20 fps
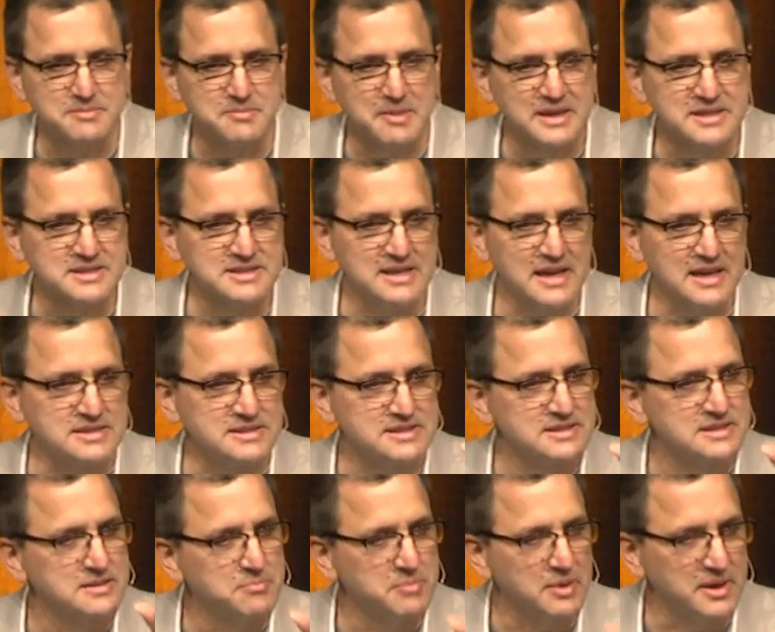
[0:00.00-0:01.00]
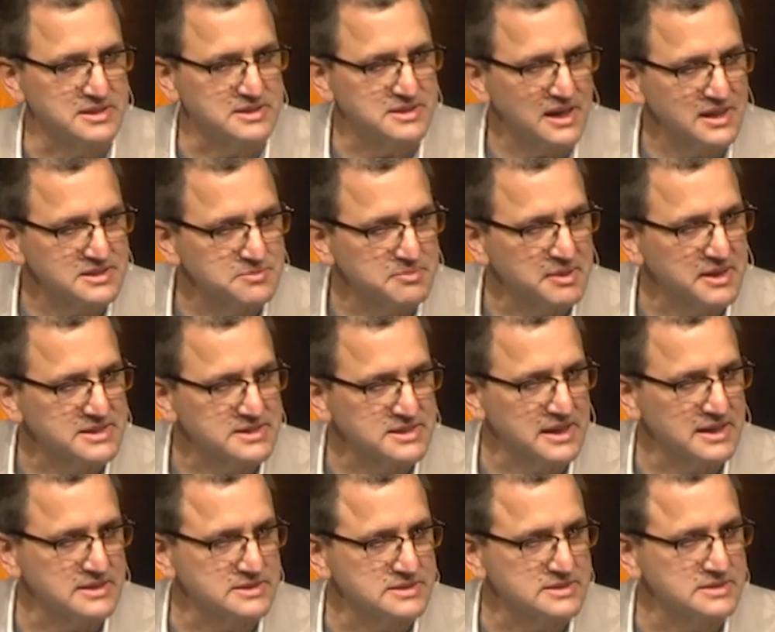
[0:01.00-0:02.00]
make sense, but it does make
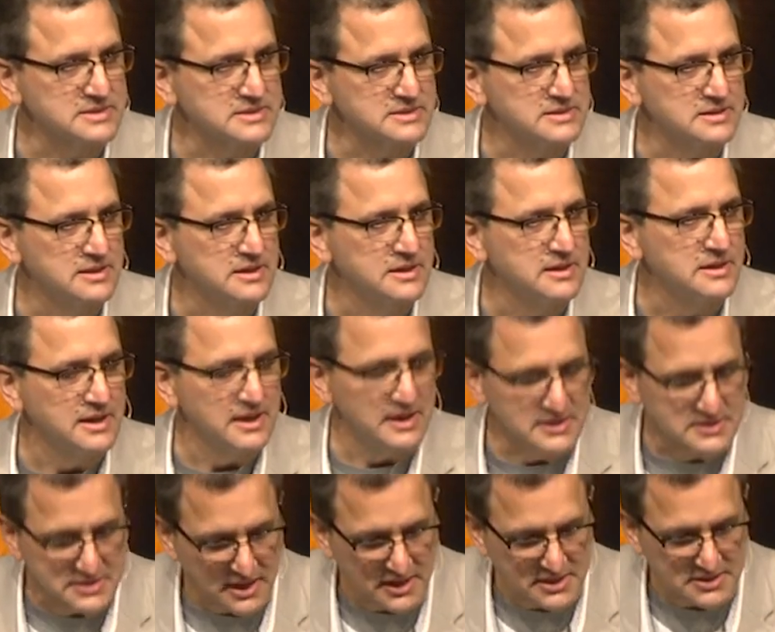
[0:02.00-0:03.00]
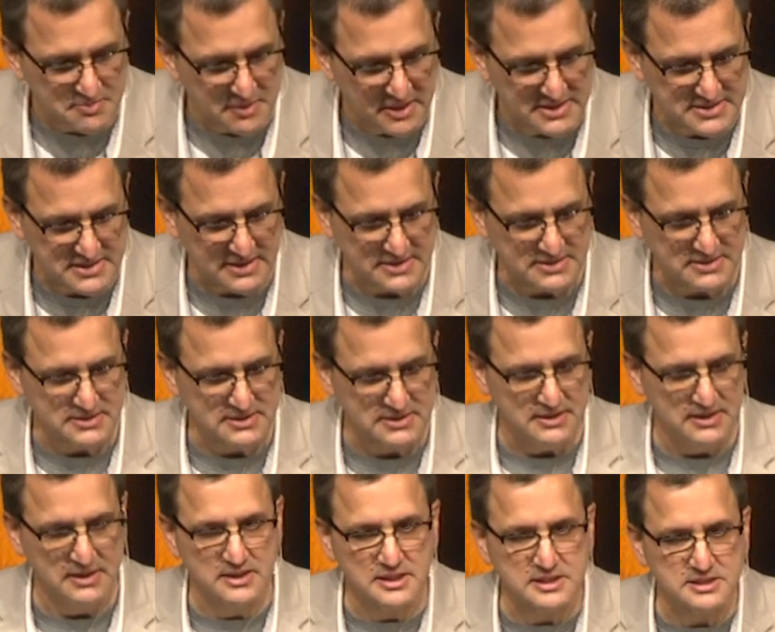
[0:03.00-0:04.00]
sense. It does make sense.
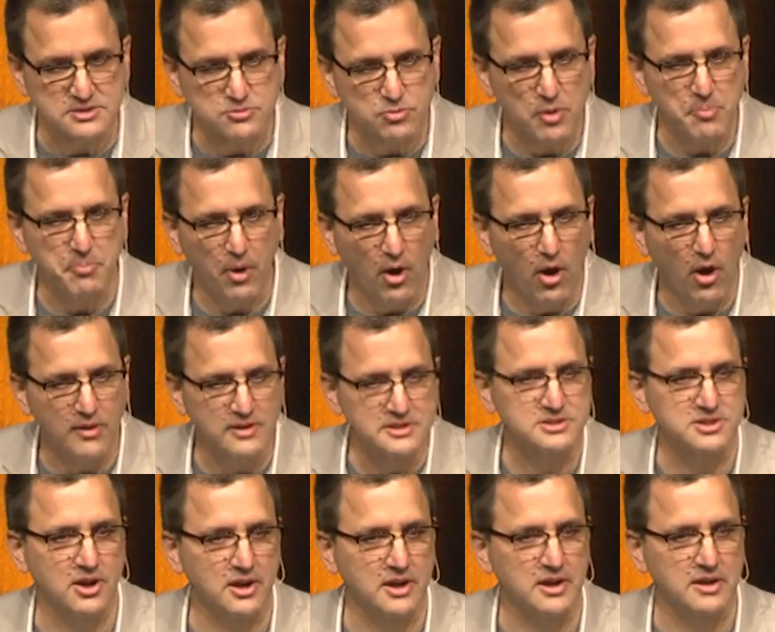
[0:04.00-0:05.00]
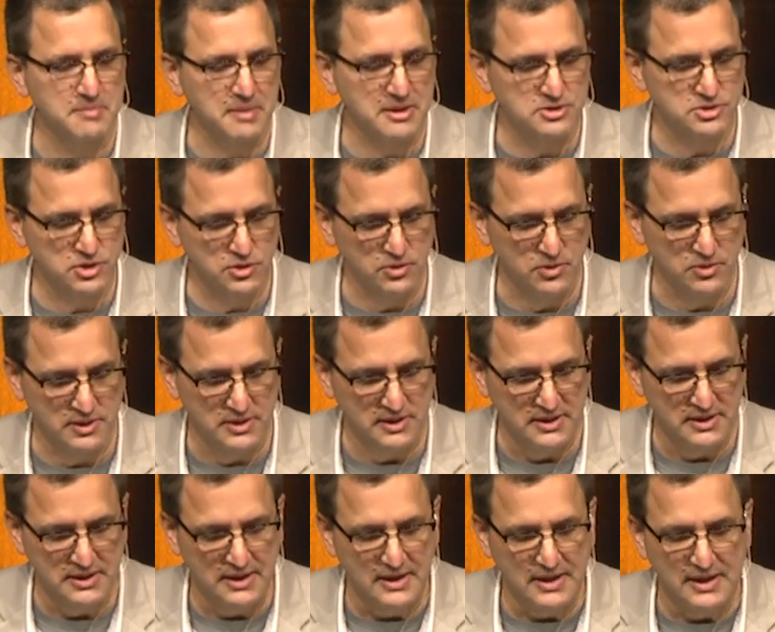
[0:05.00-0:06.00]
And this is what Paul is talking about too.
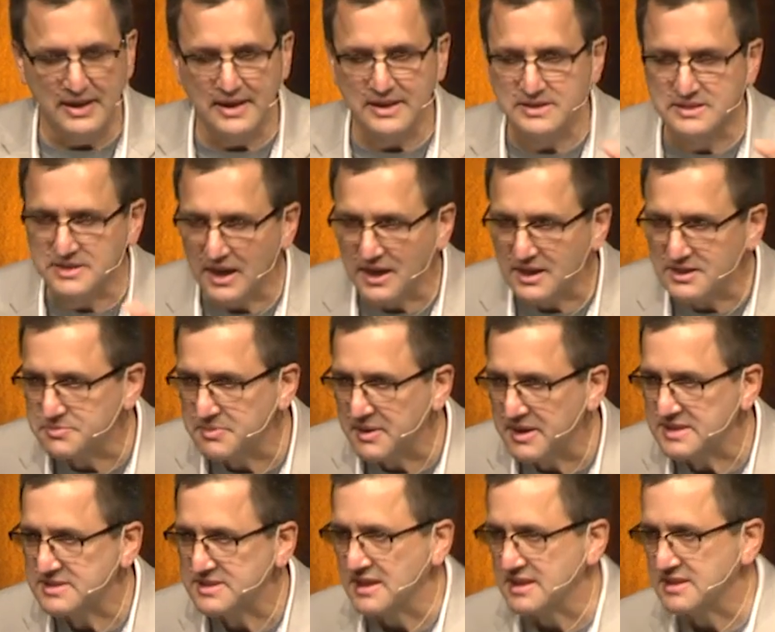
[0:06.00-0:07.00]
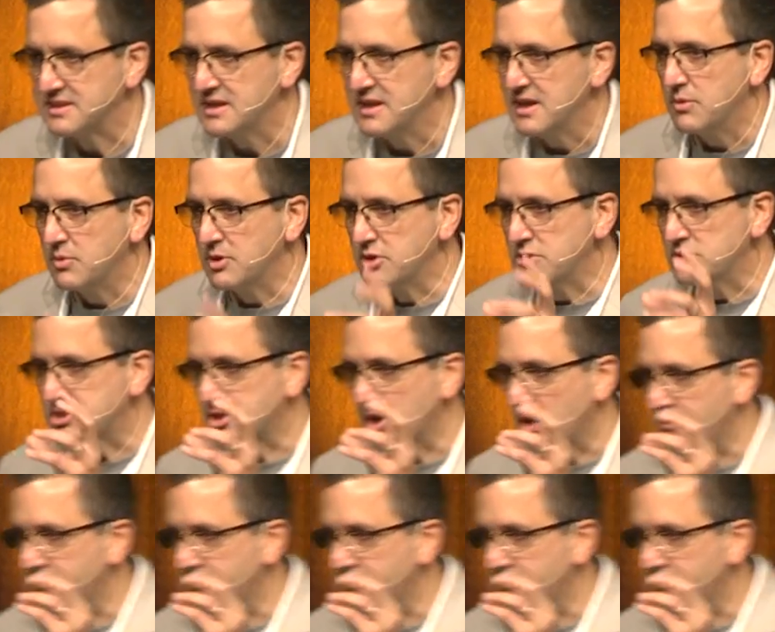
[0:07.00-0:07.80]
It does make sense. When you start